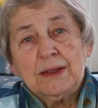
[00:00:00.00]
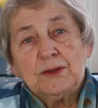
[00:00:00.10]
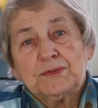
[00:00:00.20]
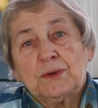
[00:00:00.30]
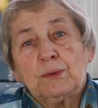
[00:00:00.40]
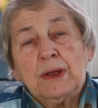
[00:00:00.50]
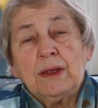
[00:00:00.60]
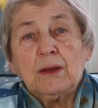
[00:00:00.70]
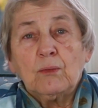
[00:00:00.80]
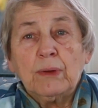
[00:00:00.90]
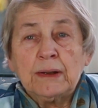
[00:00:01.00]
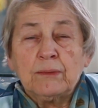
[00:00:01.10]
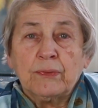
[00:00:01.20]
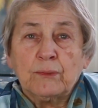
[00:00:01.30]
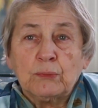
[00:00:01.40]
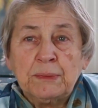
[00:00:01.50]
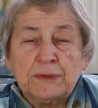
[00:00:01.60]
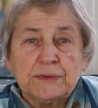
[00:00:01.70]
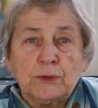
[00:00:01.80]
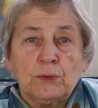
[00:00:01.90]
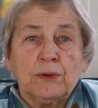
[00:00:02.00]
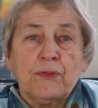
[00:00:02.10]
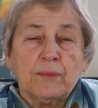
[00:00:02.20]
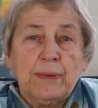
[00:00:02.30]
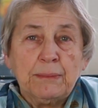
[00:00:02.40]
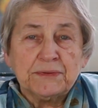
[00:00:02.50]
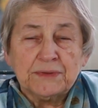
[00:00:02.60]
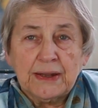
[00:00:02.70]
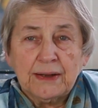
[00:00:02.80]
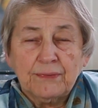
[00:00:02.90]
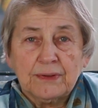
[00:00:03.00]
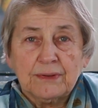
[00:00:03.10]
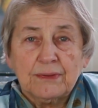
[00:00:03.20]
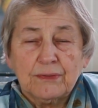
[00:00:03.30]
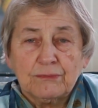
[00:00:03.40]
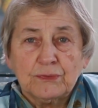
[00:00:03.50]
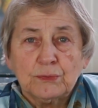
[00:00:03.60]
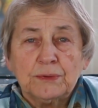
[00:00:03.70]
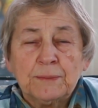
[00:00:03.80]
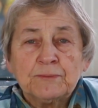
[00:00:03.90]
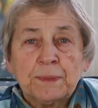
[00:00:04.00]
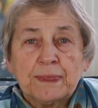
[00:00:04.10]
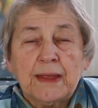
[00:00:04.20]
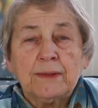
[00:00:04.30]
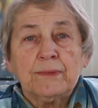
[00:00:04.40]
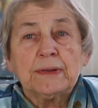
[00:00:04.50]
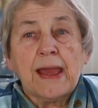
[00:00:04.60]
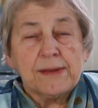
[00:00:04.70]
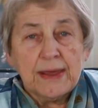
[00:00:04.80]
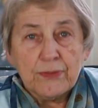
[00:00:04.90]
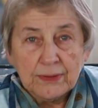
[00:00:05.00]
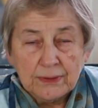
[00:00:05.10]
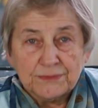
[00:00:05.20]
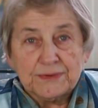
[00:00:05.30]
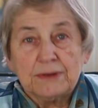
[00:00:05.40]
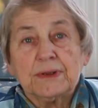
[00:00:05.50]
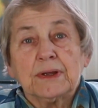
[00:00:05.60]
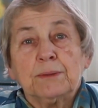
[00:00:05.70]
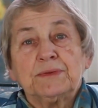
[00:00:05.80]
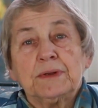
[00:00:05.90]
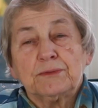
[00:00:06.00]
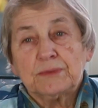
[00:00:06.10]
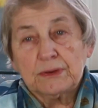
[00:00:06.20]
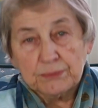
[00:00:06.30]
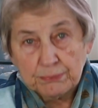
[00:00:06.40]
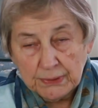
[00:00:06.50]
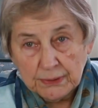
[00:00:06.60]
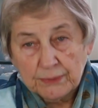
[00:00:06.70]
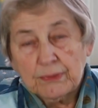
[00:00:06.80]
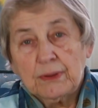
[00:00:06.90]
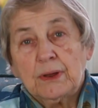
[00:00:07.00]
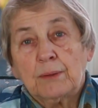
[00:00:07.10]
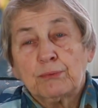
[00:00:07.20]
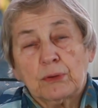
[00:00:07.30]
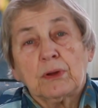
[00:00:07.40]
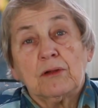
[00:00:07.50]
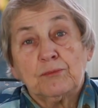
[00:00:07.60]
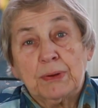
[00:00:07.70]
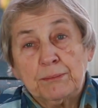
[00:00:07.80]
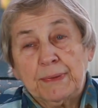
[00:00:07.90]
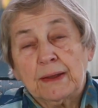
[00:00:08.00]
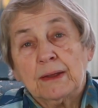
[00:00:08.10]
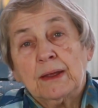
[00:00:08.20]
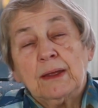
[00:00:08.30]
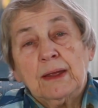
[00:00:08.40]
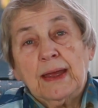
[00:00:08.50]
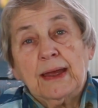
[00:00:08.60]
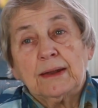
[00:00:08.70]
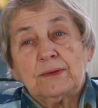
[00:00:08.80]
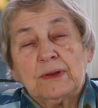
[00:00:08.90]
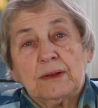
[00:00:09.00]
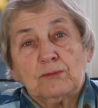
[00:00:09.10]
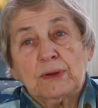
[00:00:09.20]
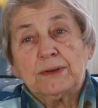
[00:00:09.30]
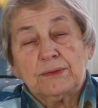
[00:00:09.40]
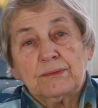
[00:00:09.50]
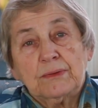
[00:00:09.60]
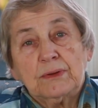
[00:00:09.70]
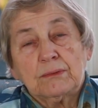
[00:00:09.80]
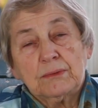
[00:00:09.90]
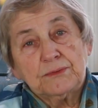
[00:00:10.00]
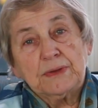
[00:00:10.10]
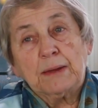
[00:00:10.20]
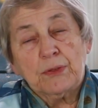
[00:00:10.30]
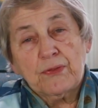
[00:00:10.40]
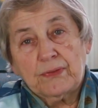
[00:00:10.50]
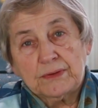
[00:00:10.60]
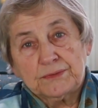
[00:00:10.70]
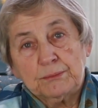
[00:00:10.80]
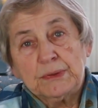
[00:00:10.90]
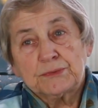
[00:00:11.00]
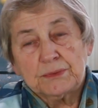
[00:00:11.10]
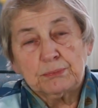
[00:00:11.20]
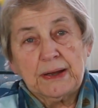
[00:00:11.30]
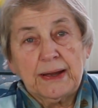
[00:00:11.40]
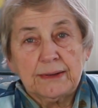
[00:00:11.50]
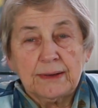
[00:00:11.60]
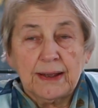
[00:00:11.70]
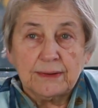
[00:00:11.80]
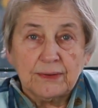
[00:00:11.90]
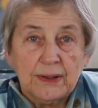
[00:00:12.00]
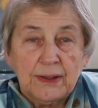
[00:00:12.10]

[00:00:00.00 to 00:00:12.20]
So when the woman is engorged, the baby isn't getting the food, then the lactation consultant comes in and starts a protocol of pumping and trying to establish this milk supply and